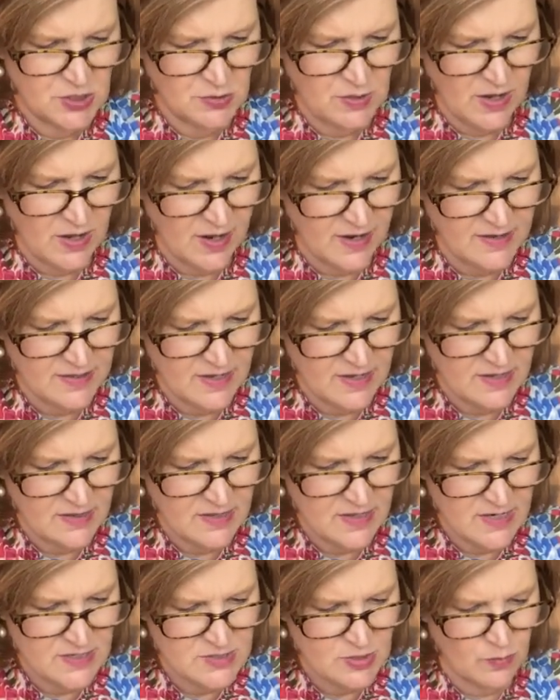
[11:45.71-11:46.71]
Now I think
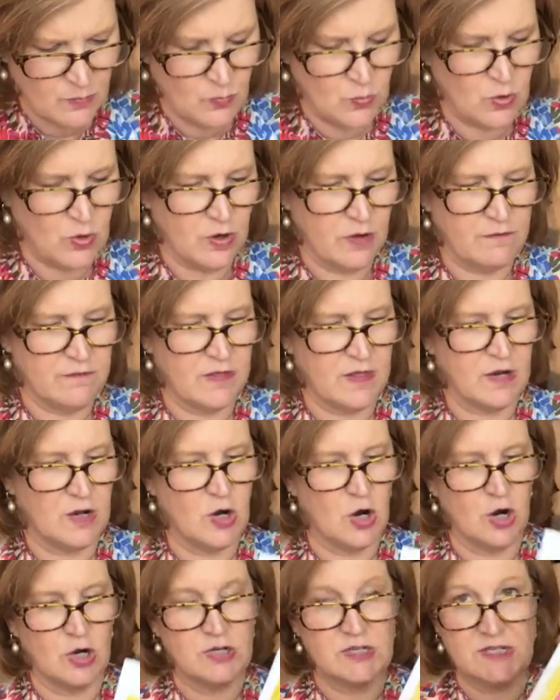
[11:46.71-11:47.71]
these are more of the
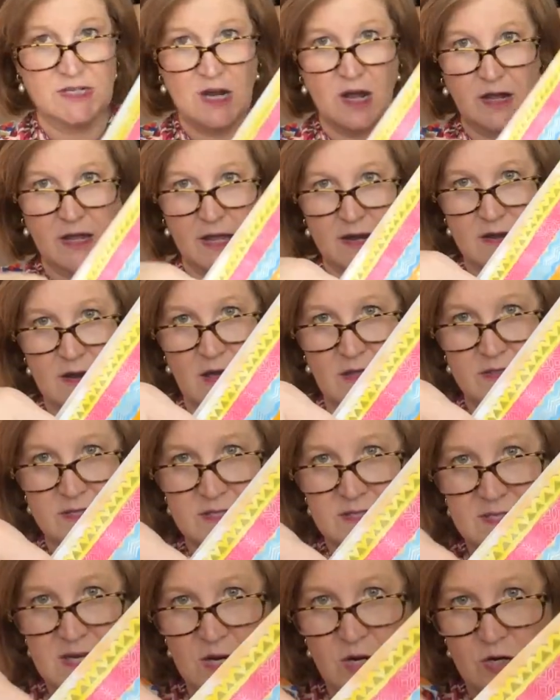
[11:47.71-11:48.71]
cardstock and not the
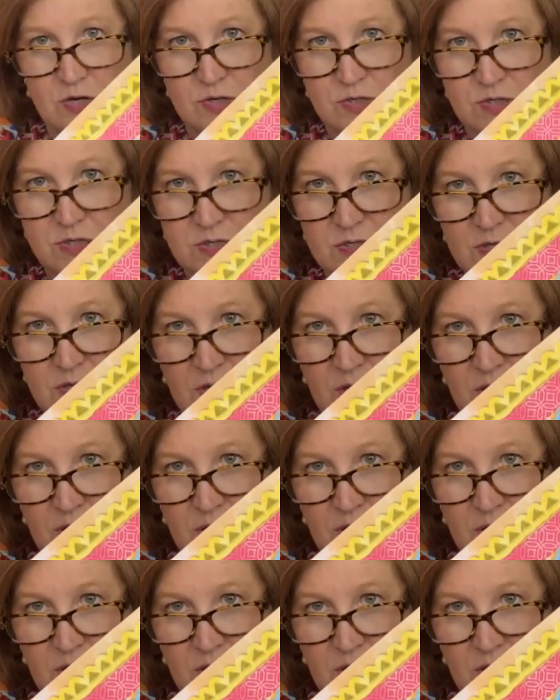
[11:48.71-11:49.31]
stickers,